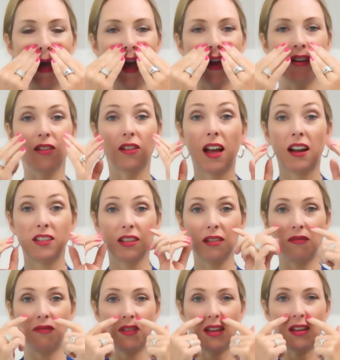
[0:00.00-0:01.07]
And you'll actually
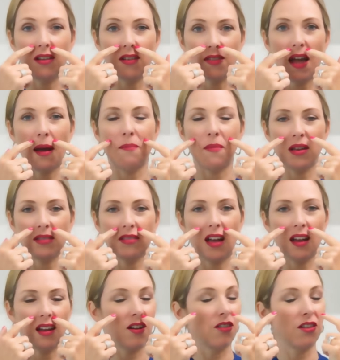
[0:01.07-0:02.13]
feel that muscle.
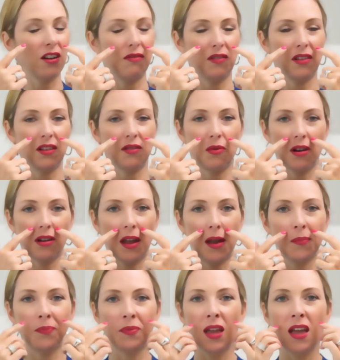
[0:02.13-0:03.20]
I can already feel it
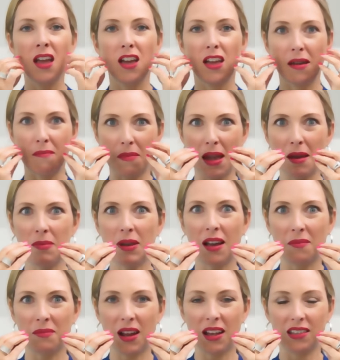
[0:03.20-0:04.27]
working. It may
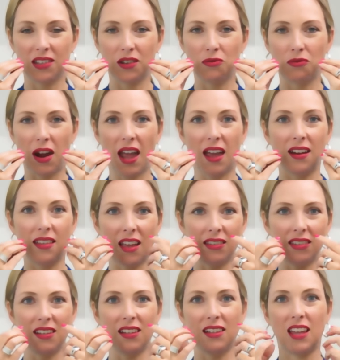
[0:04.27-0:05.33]
become nice and red, and
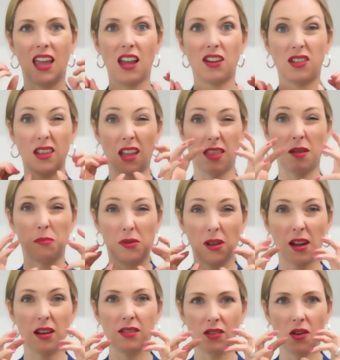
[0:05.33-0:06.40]
that's an indication that the
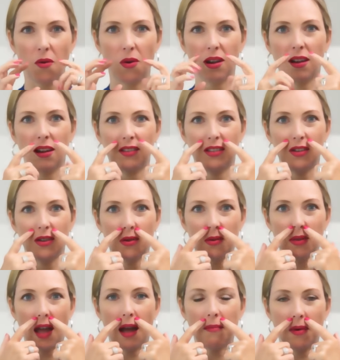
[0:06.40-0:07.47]
blood is going
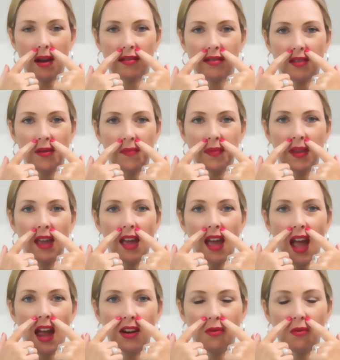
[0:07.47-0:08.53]
to that muscle
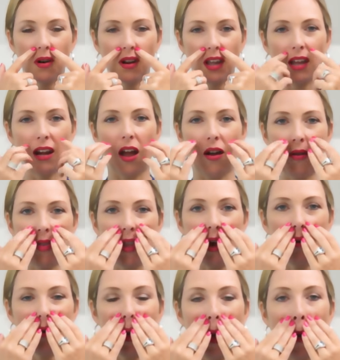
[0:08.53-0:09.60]
and you're working it out. And
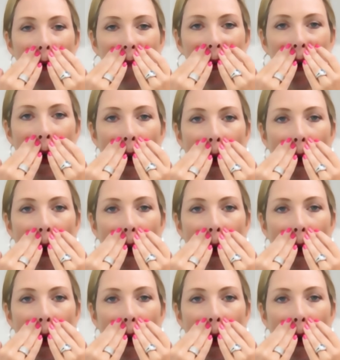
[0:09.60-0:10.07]
that will help